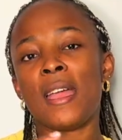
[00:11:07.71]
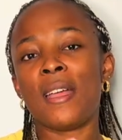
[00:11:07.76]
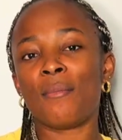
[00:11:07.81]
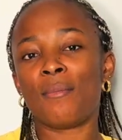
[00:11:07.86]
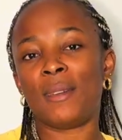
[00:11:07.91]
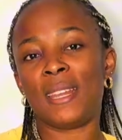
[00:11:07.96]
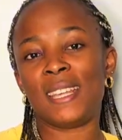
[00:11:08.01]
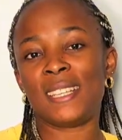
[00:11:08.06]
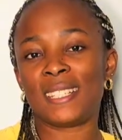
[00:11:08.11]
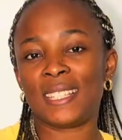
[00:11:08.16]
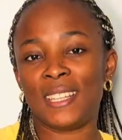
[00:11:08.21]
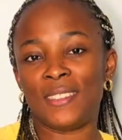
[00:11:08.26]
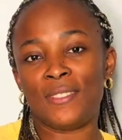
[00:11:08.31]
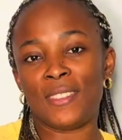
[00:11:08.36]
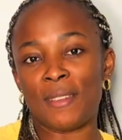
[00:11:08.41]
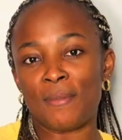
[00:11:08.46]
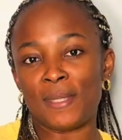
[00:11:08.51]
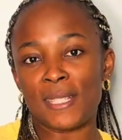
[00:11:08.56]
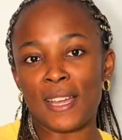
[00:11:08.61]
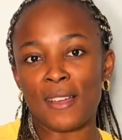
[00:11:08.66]
please leave
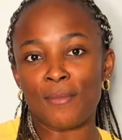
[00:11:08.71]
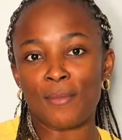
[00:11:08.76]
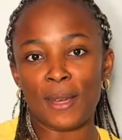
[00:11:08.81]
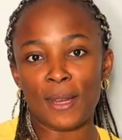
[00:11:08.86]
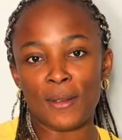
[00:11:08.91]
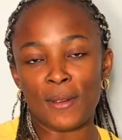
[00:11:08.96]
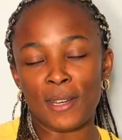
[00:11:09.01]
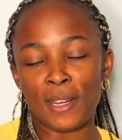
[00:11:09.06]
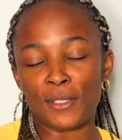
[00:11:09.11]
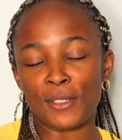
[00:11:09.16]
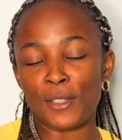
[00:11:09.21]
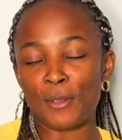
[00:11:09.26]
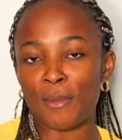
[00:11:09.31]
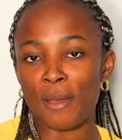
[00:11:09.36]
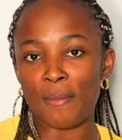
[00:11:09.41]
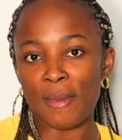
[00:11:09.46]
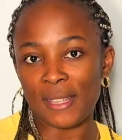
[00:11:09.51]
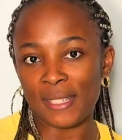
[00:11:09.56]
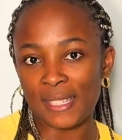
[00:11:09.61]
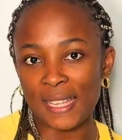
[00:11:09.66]
them down below and I'll do my
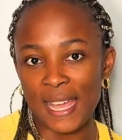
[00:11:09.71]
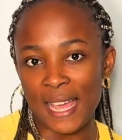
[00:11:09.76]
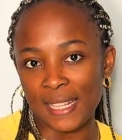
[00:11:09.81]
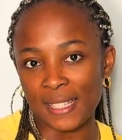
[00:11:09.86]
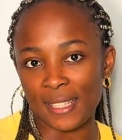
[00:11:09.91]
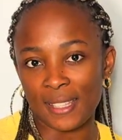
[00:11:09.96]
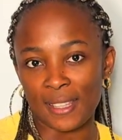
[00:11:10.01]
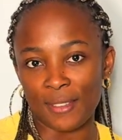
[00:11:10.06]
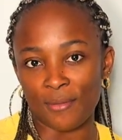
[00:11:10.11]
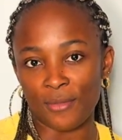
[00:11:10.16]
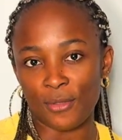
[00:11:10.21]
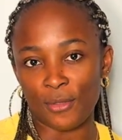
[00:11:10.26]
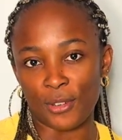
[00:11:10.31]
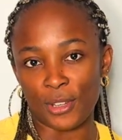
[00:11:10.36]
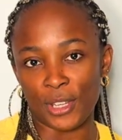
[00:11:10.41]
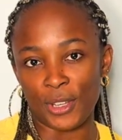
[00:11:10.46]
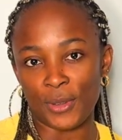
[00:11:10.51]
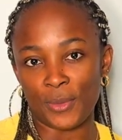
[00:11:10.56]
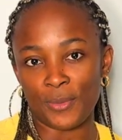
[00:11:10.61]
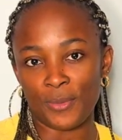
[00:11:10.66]
best to answer them for
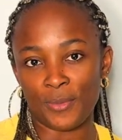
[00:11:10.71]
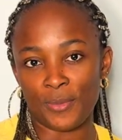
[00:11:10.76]
you.